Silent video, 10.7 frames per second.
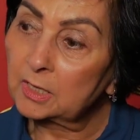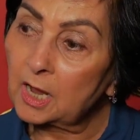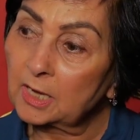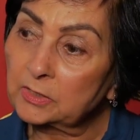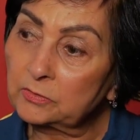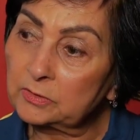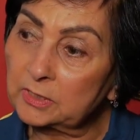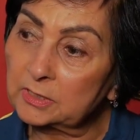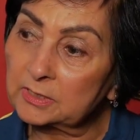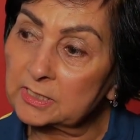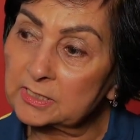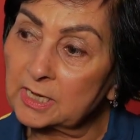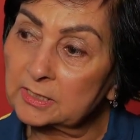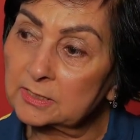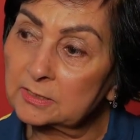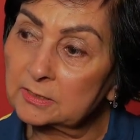I don't think there is a
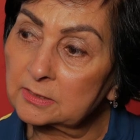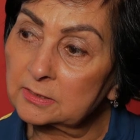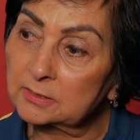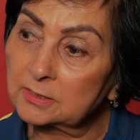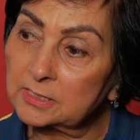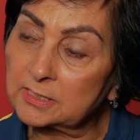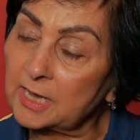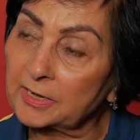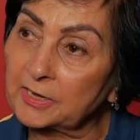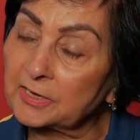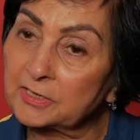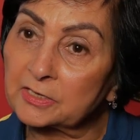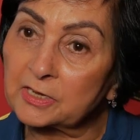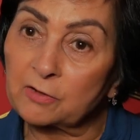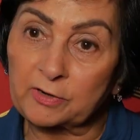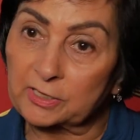seaside he didn't
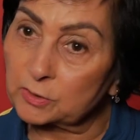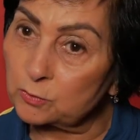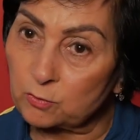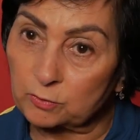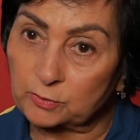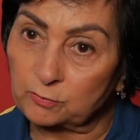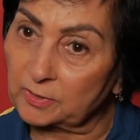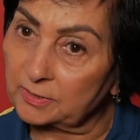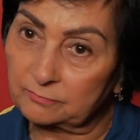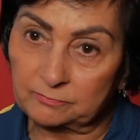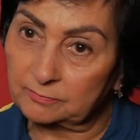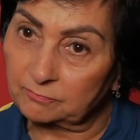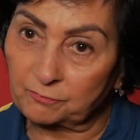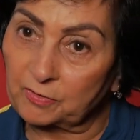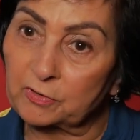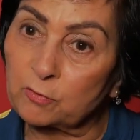cover at all. So
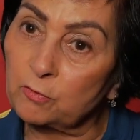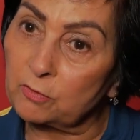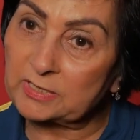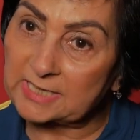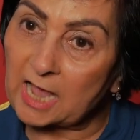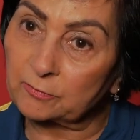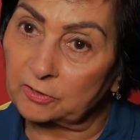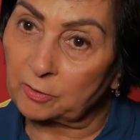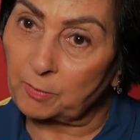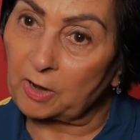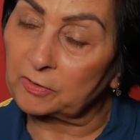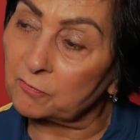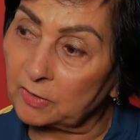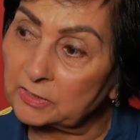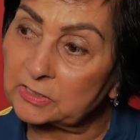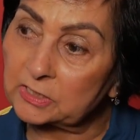we were always out and about. He
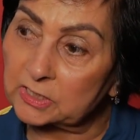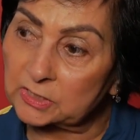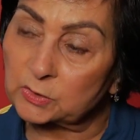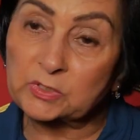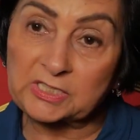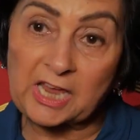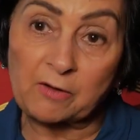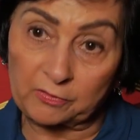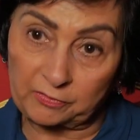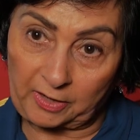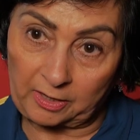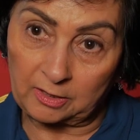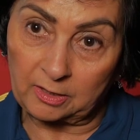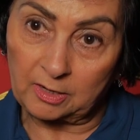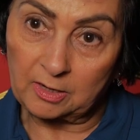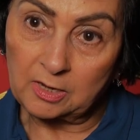wanted us to see everything.
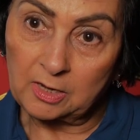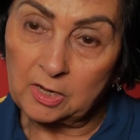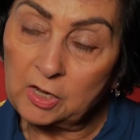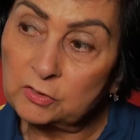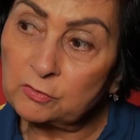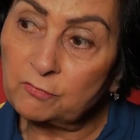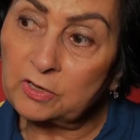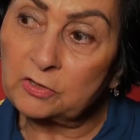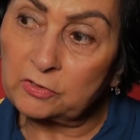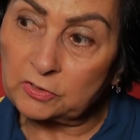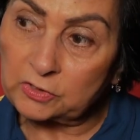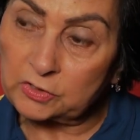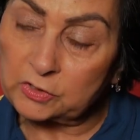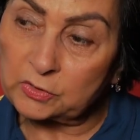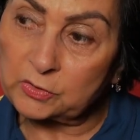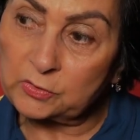So we got
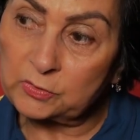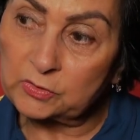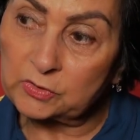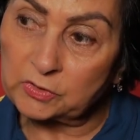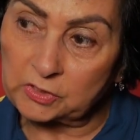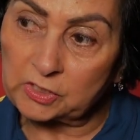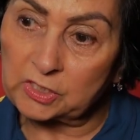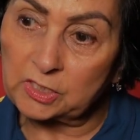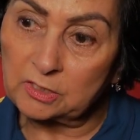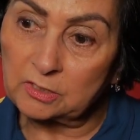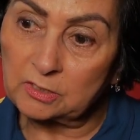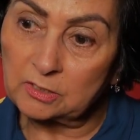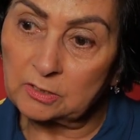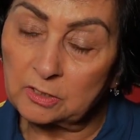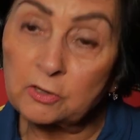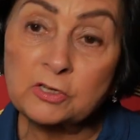to see
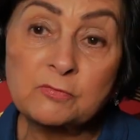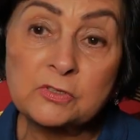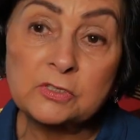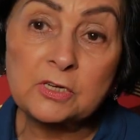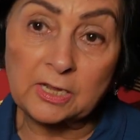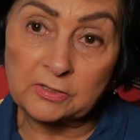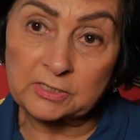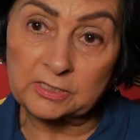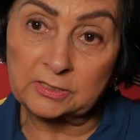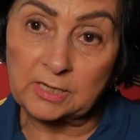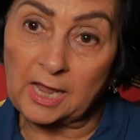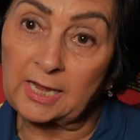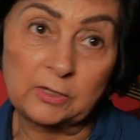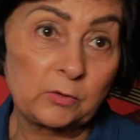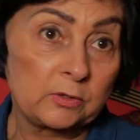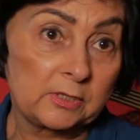a lot of London
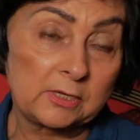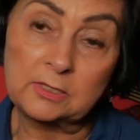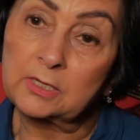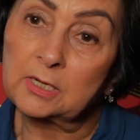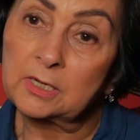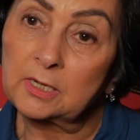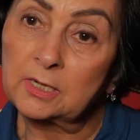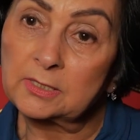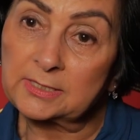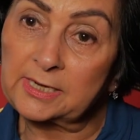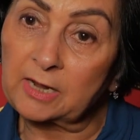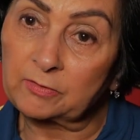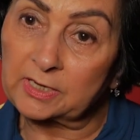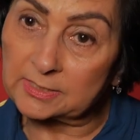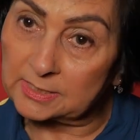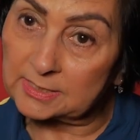and all the
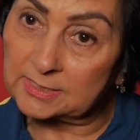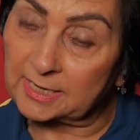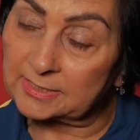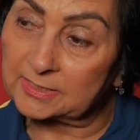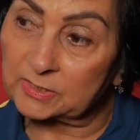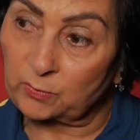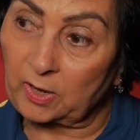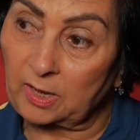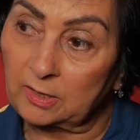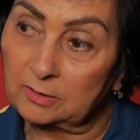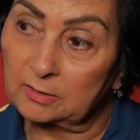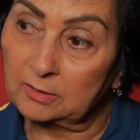surrounding seasides as well.